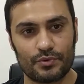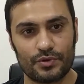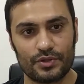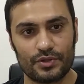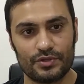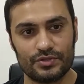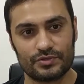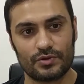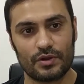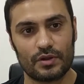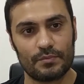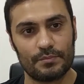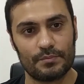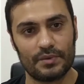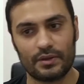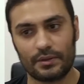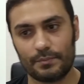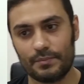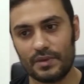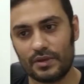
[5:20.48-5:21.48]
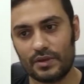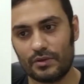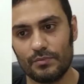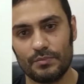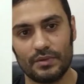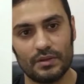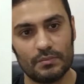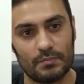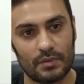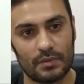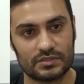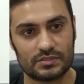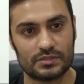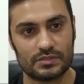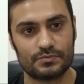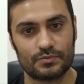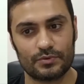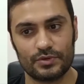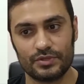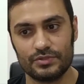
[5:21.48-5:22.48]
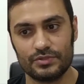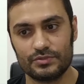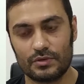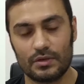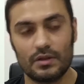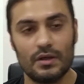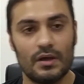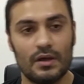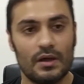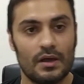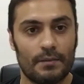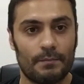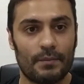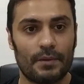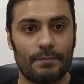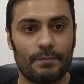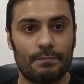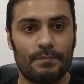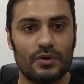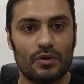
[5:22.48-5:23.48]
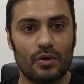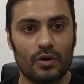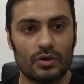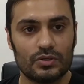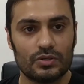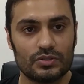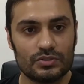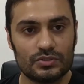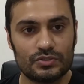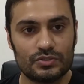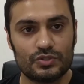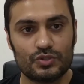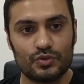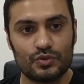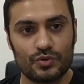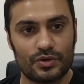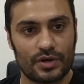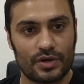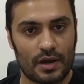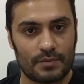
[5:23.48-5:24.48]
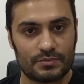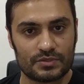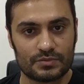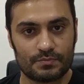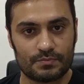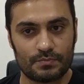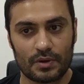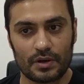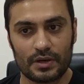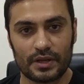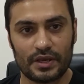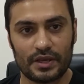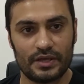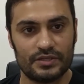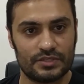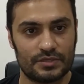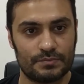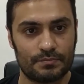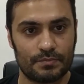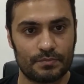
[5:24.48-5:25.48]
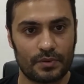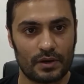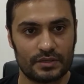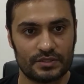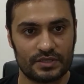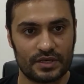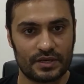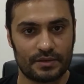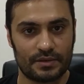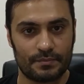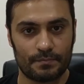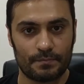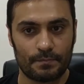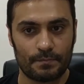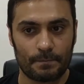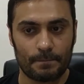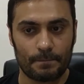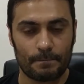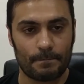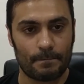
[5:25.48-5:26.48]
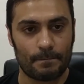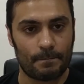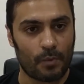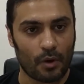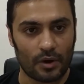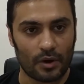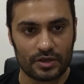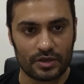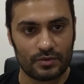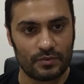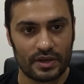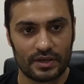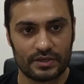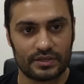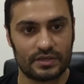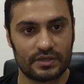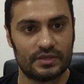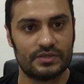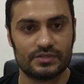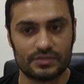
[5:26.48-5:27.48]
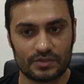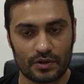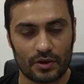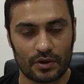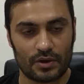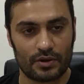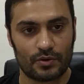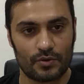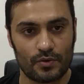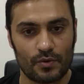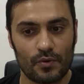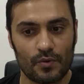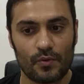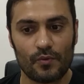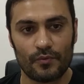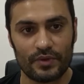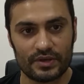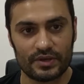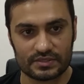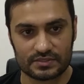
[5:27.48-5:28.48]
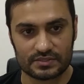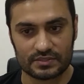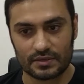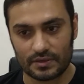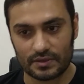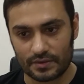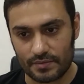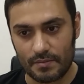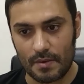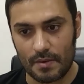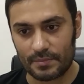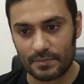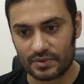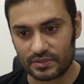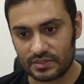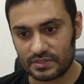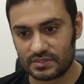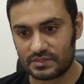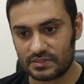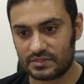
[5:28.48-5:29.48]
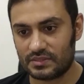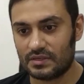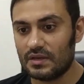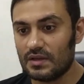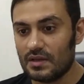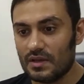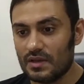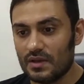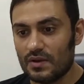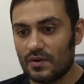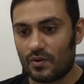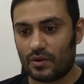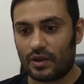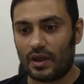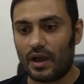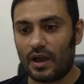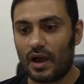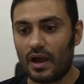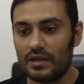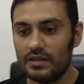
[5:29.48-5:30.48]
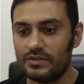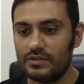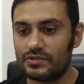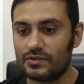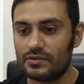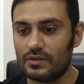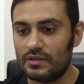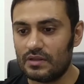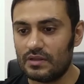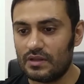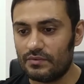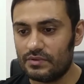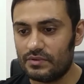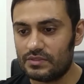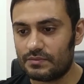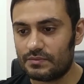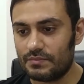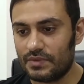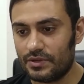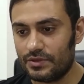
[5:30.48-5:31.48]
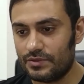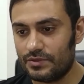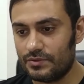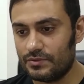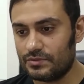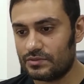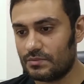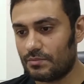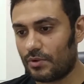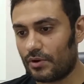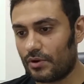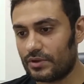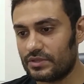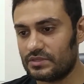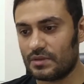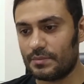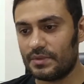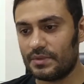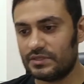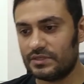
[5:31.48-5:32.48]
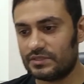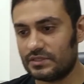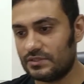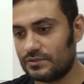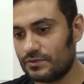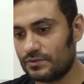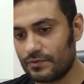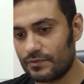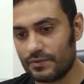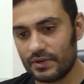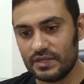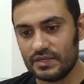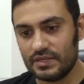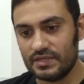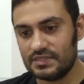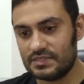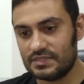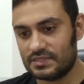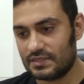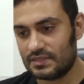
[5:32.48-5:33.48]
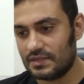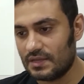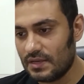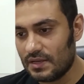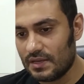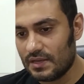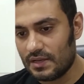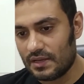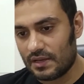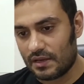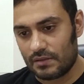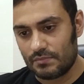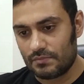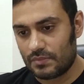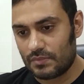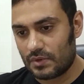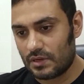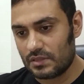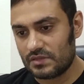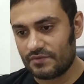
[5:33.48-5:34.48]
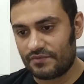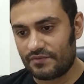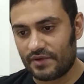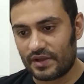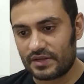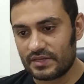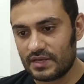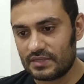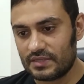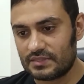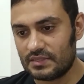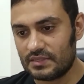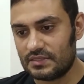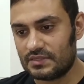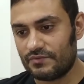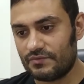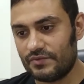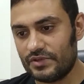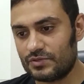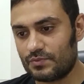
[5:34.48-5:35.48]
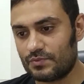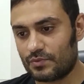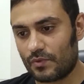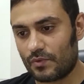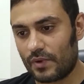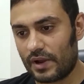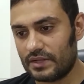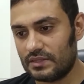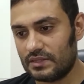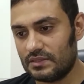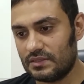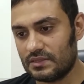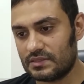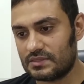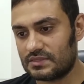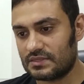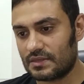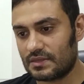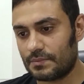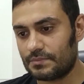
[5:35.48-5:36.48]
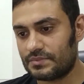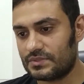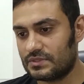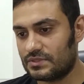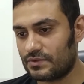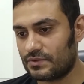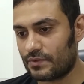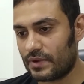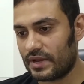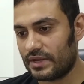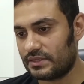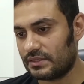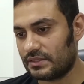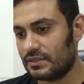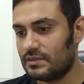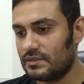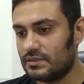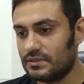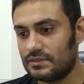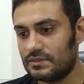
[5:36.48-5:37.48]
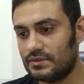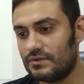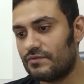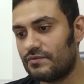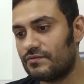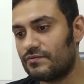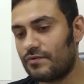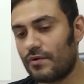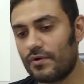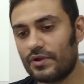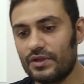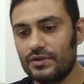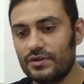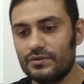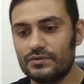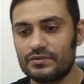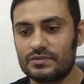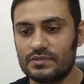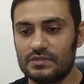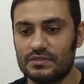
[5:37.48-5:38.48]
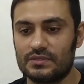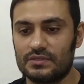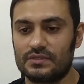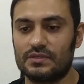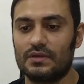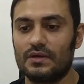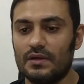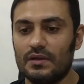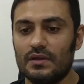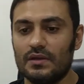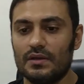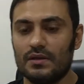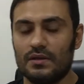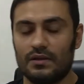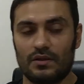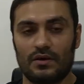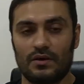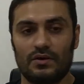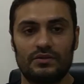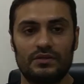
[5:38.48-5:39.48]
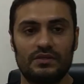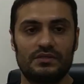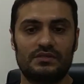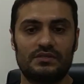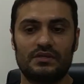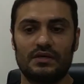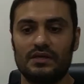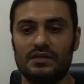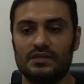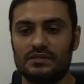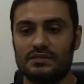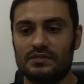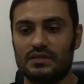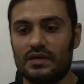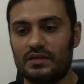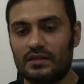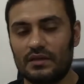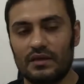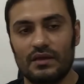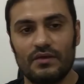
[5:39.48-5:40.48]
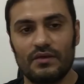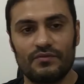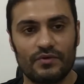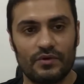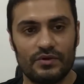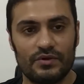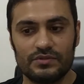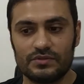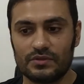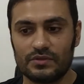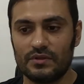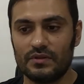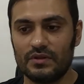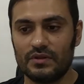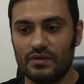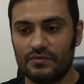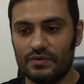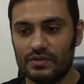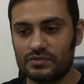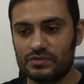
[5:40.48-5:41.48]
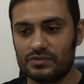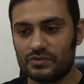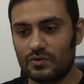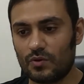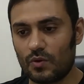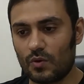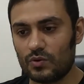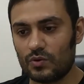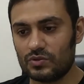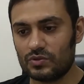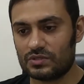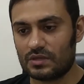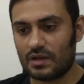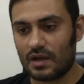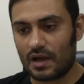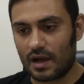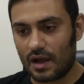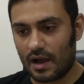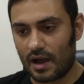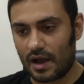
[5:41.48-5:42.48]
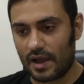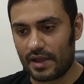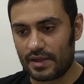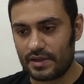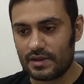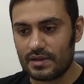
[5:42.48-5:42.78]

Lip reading: is gonna make you build muscles, protein is gonna, but beyond 2 grams per kg per day body weight is gonna go waste. Remember this. Okay, high insulin levels may reduce the body's ability to release and burn the fatty acids which provide the substrate for ketosis. Now this says that if your insulin levels goes high,